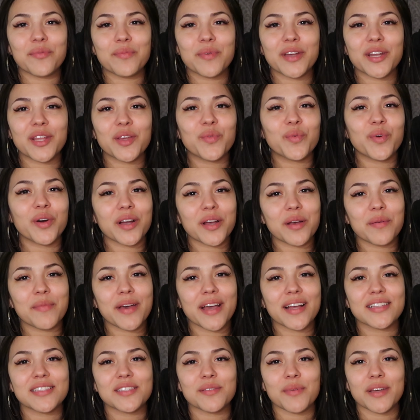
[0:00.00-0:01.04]
everybody, welcome
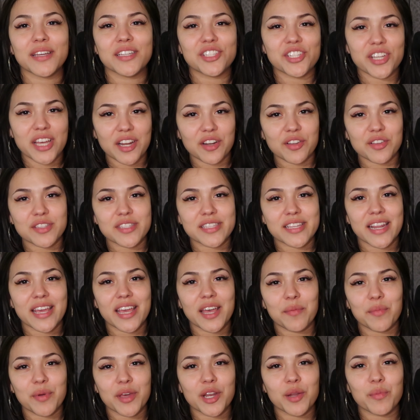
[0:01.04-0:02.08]
back to my channel. Today
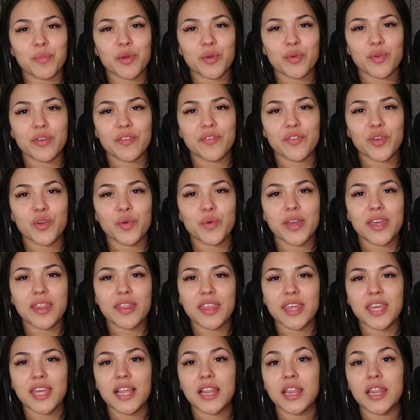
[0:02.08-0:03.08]
I'm going to be reviewing the